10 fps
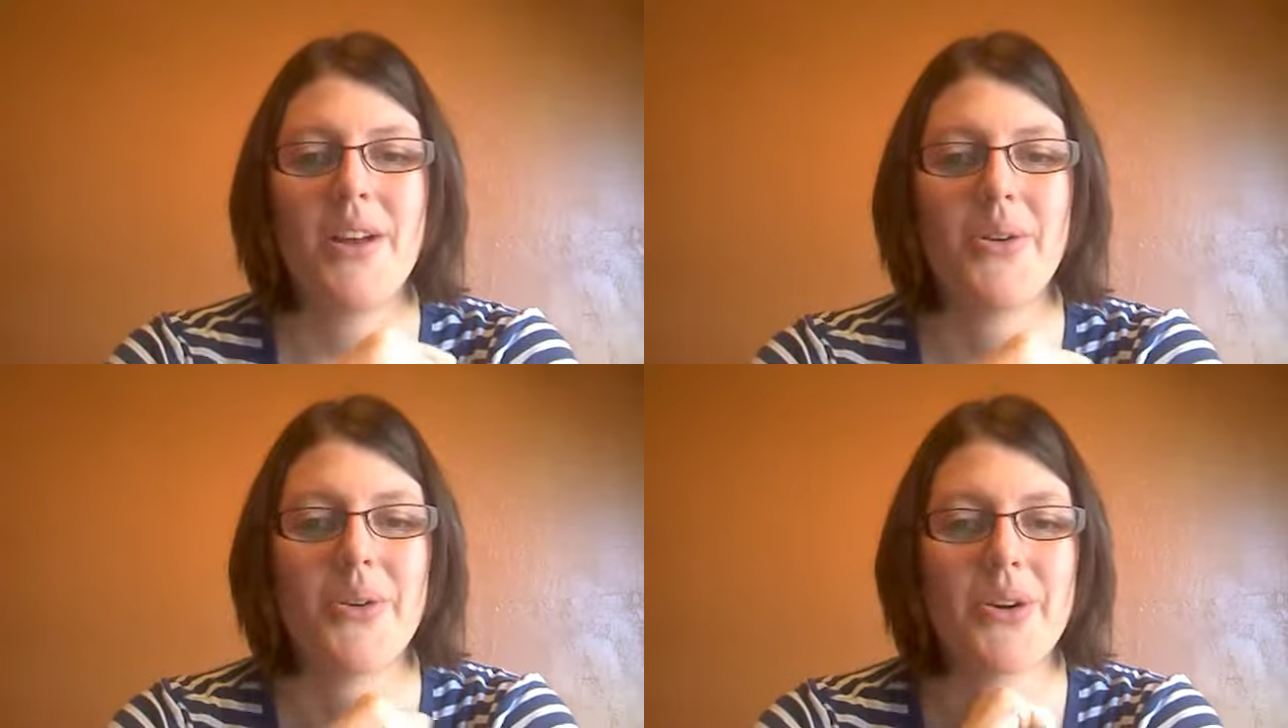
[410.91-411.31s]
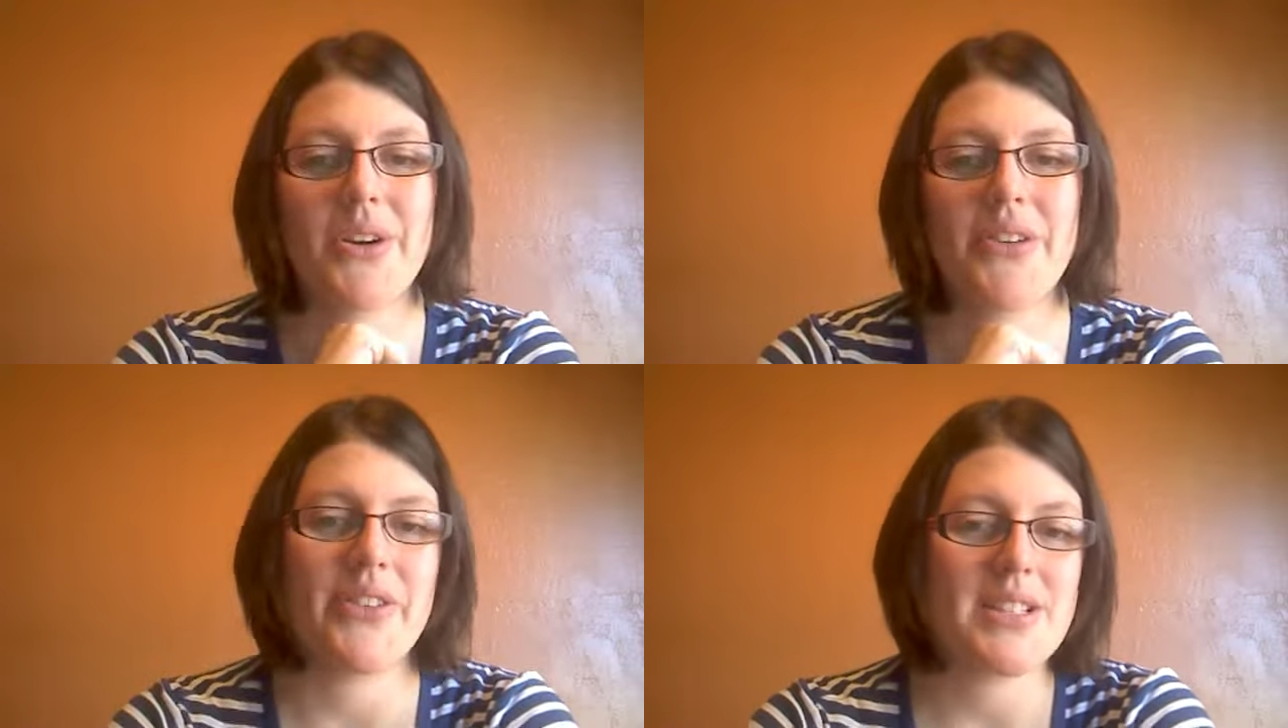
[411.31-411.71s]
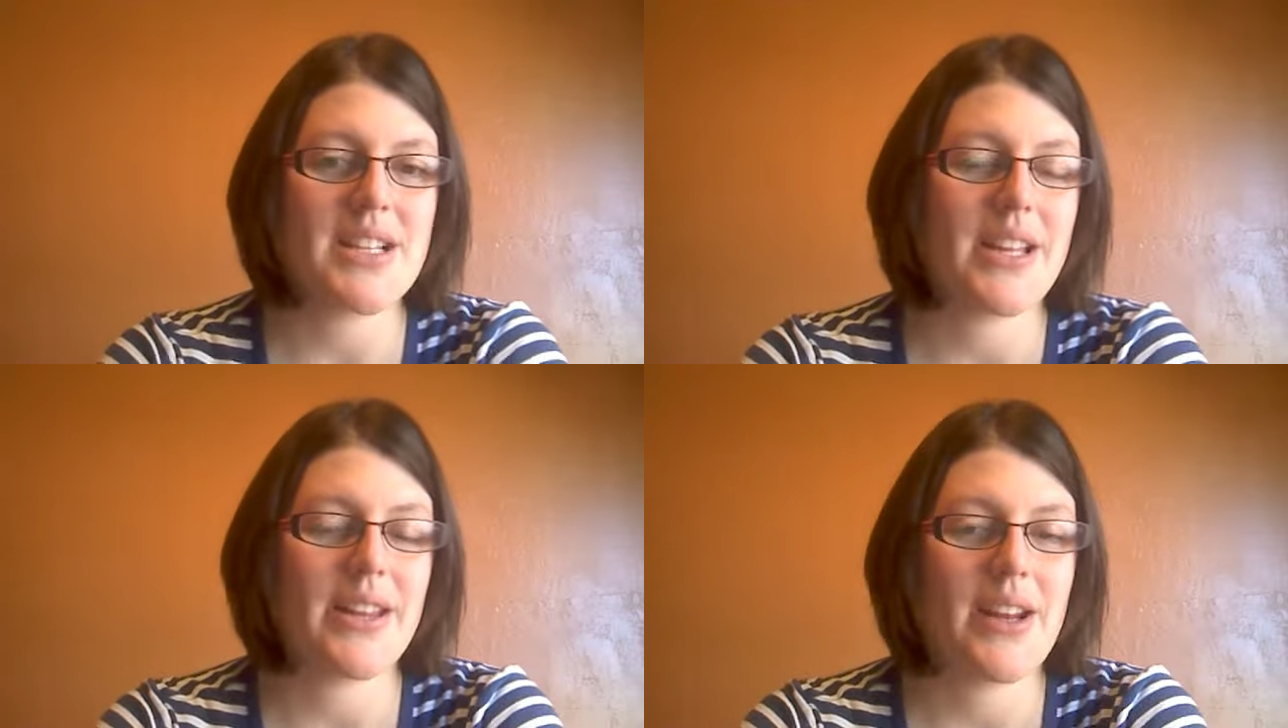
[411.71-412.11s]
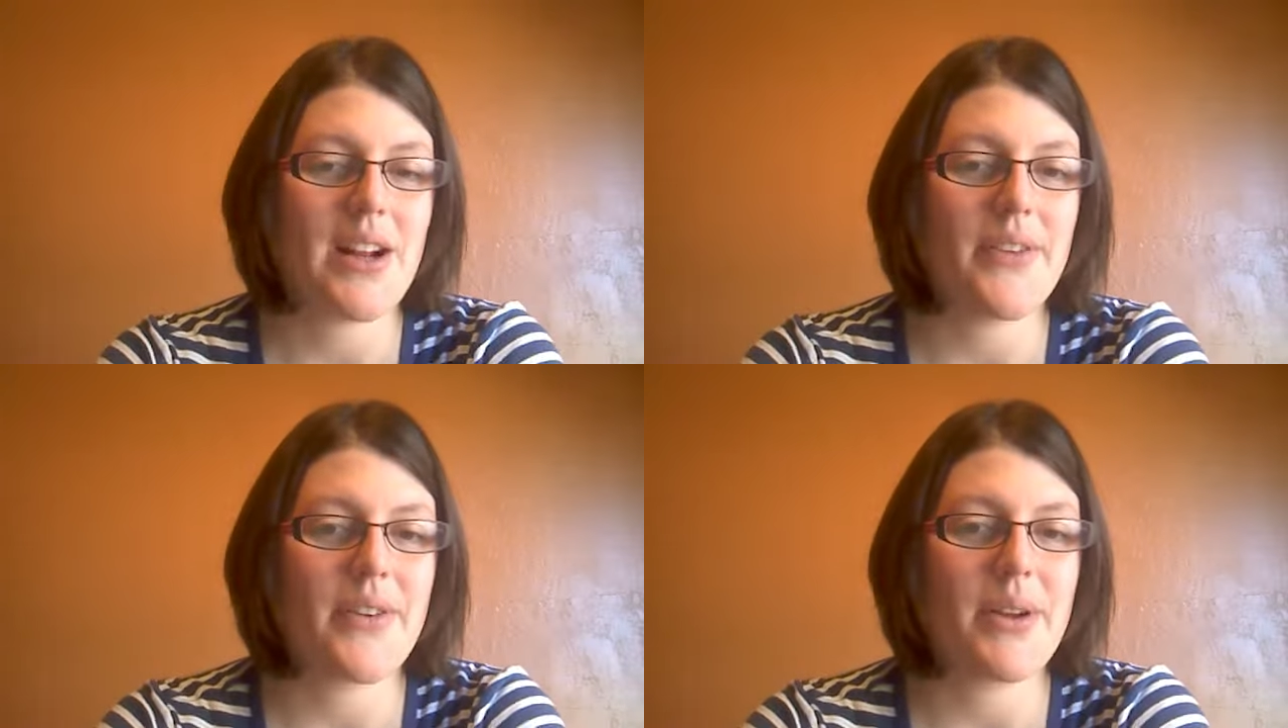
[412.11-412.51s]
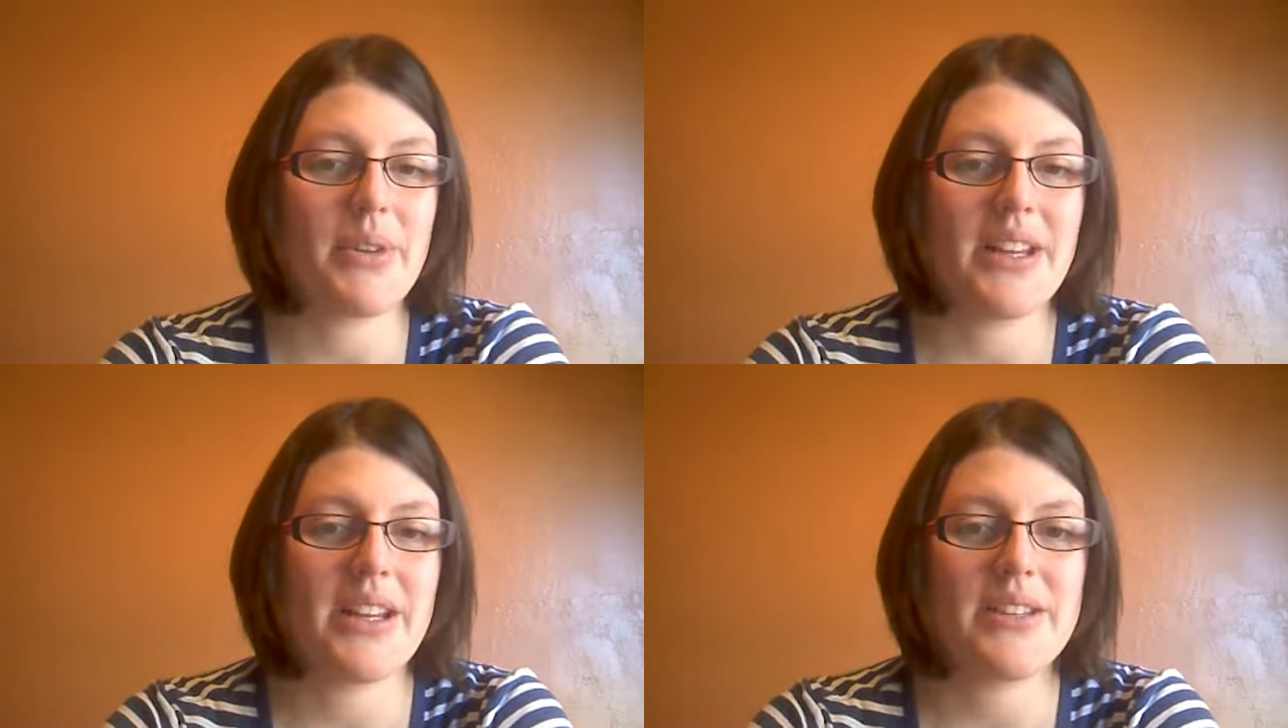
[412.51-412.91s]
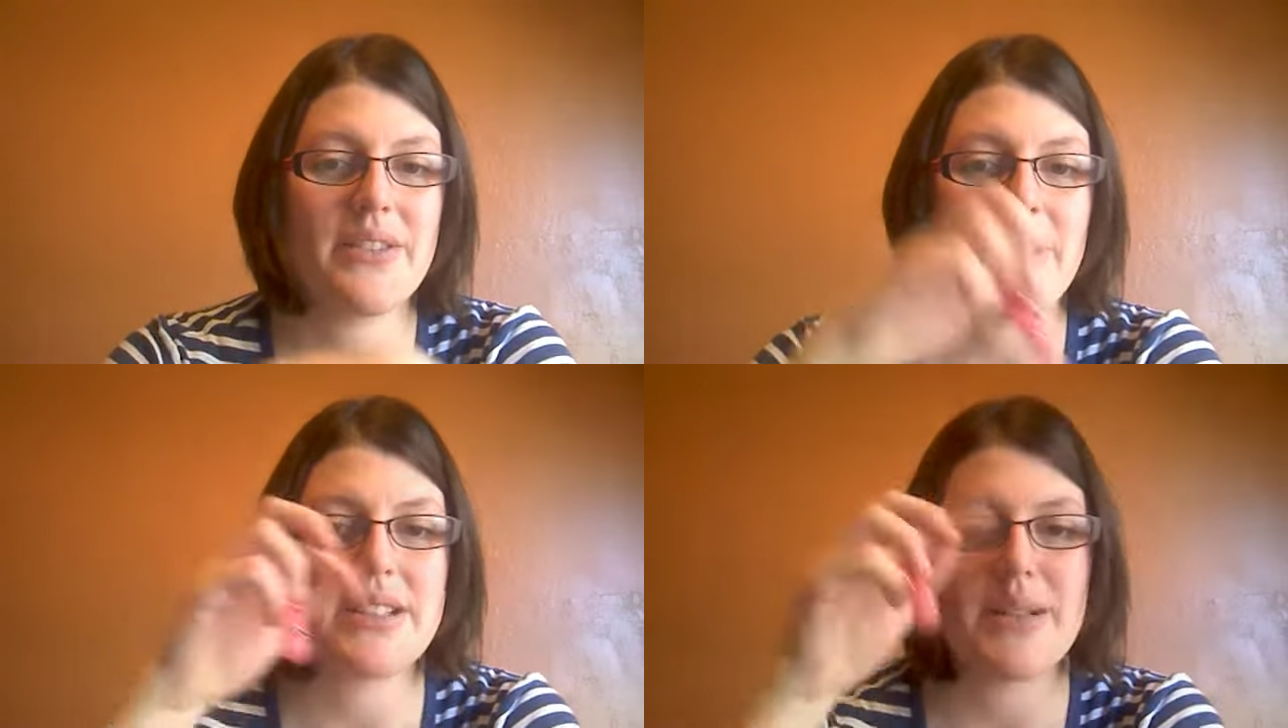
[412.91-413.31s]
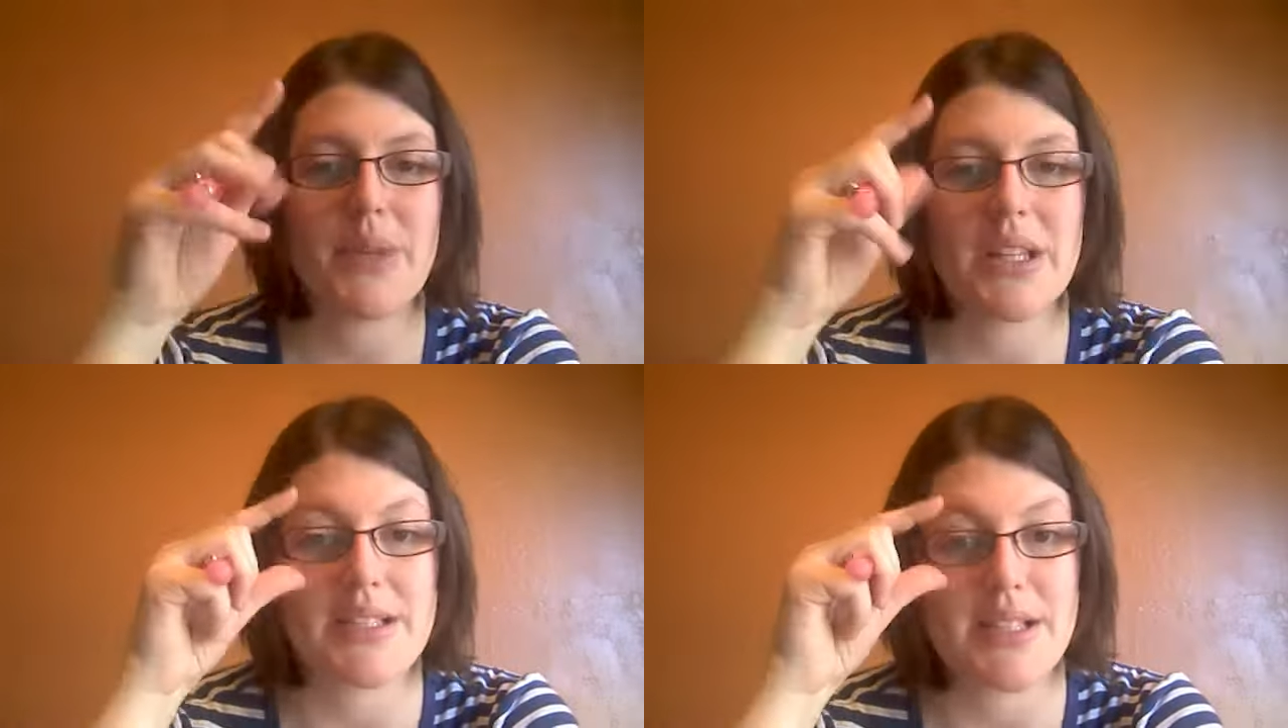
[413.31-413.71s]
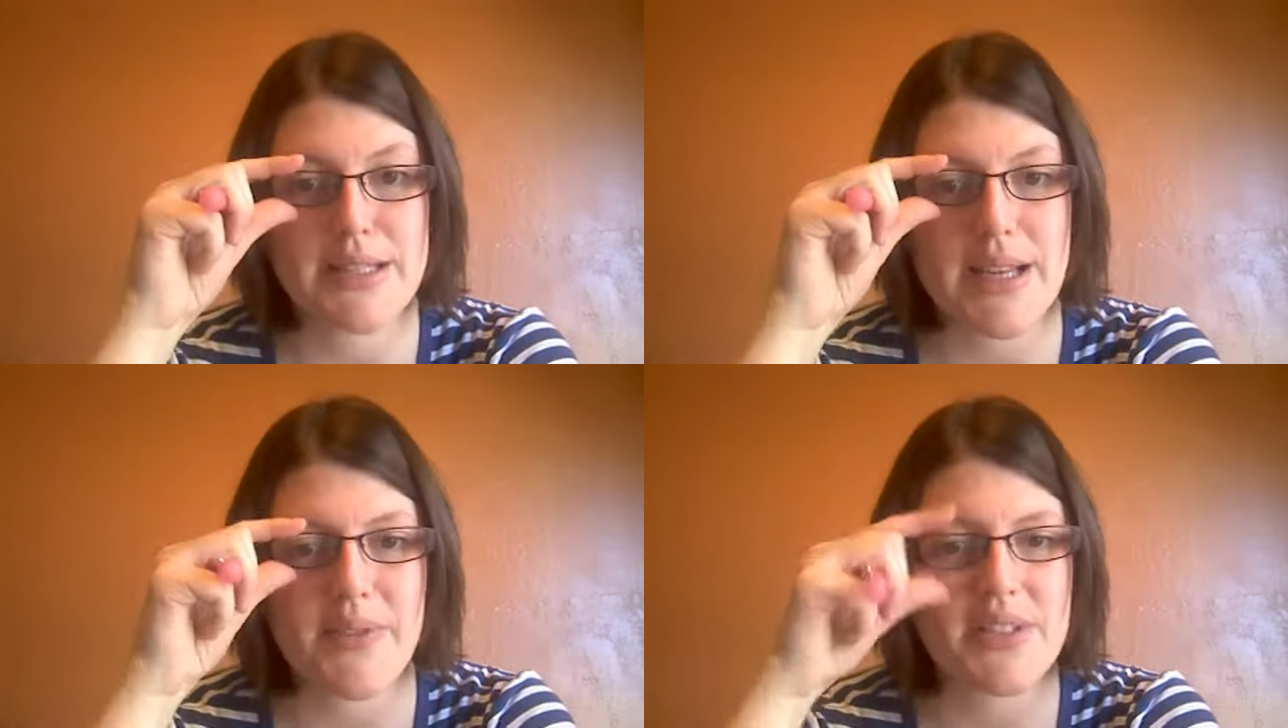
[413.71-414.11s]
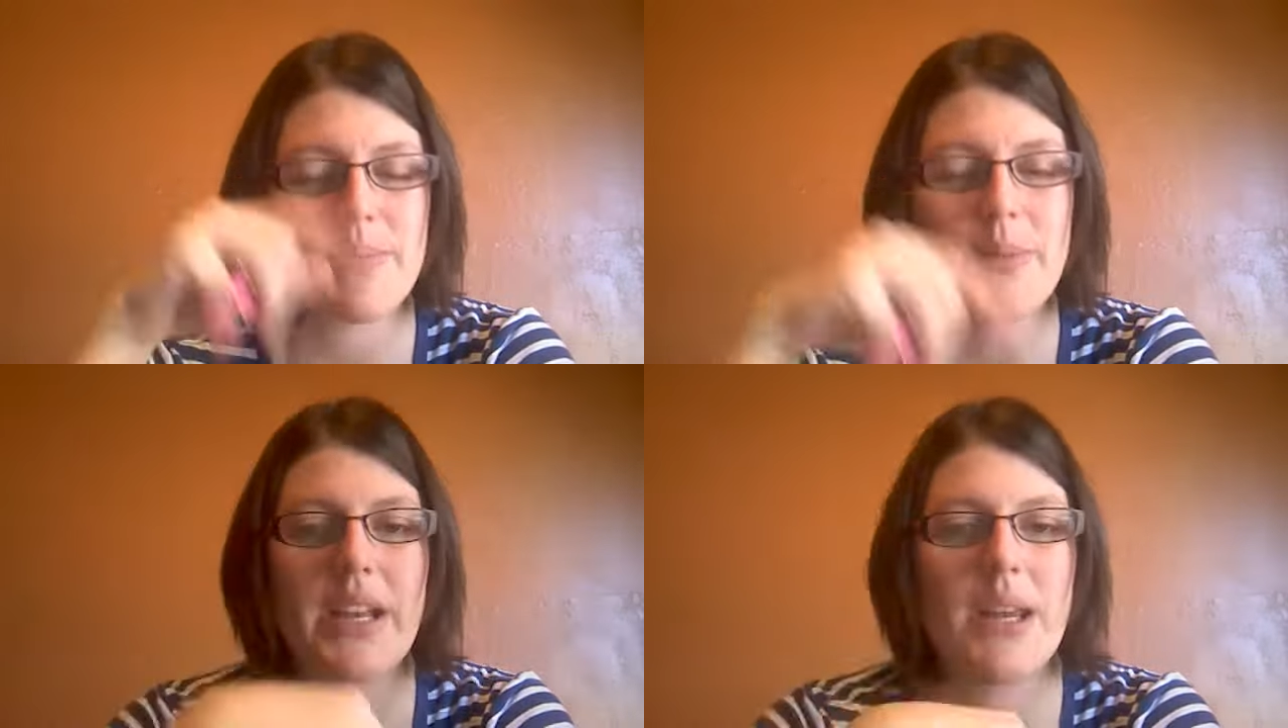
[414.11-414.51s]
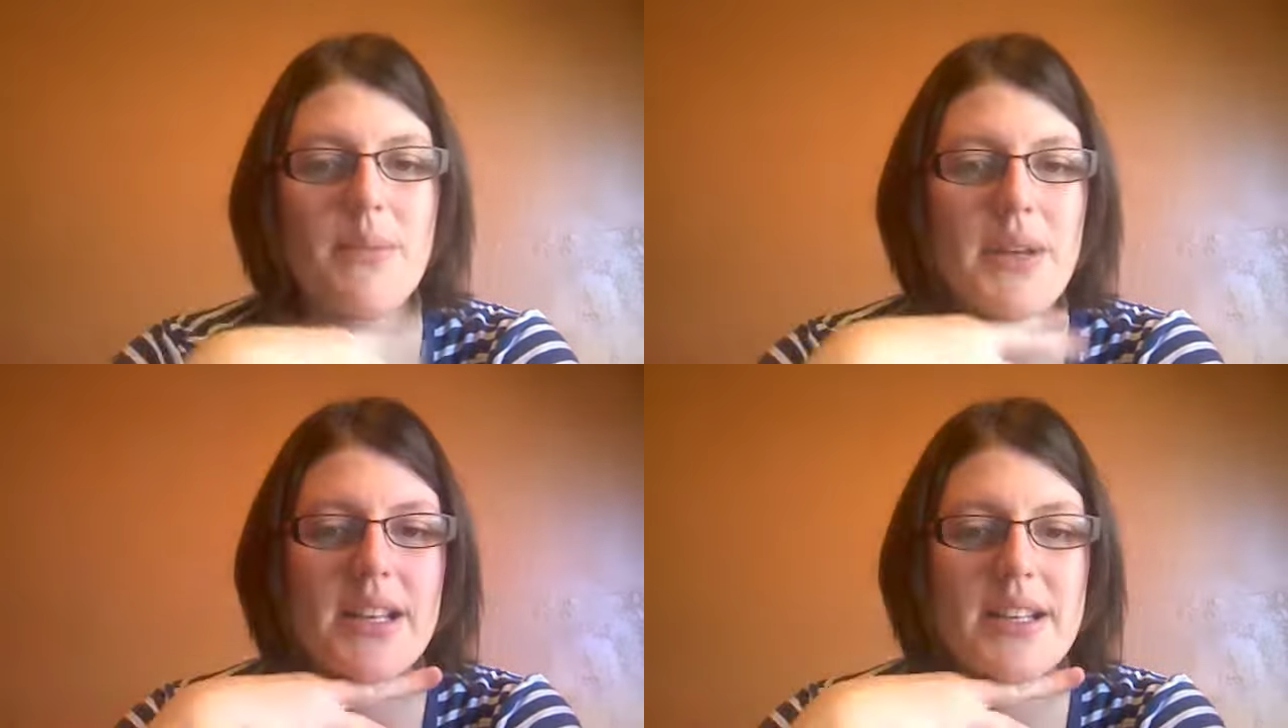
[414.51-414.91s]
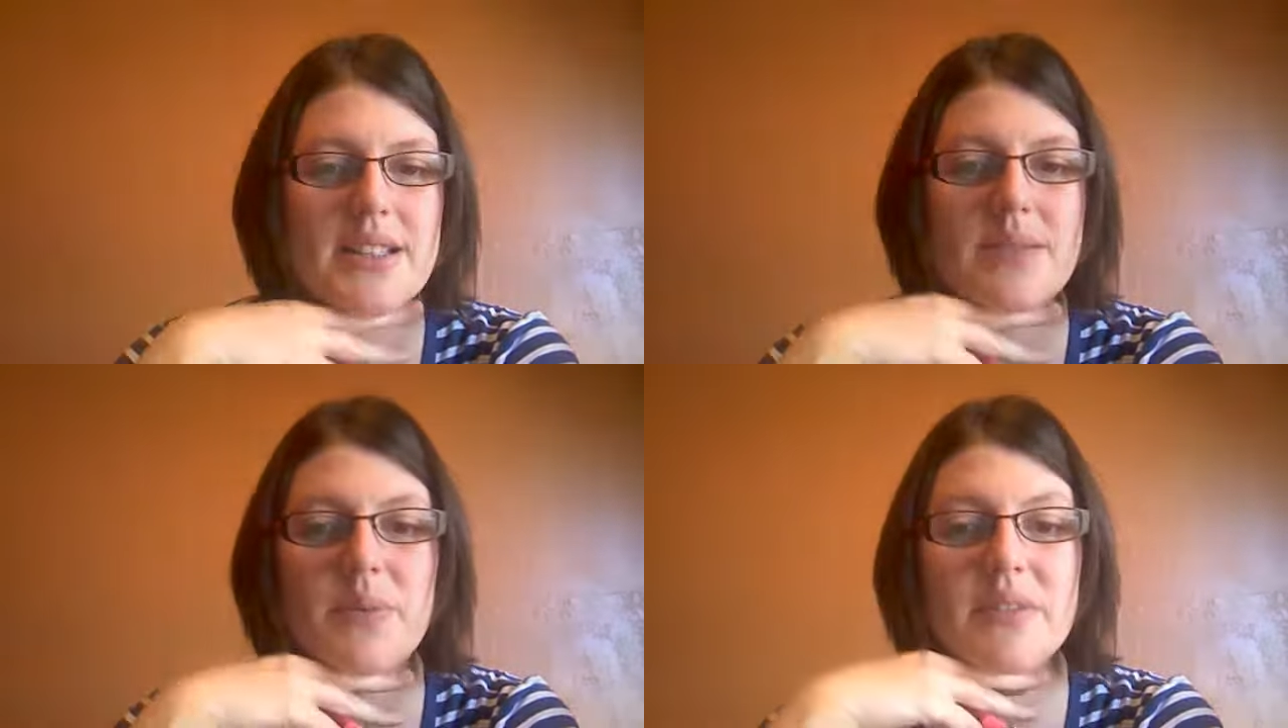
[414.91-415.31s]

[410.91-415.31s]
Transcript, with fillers: or if he's going to get laid off, I really need to find something that's going to save us money because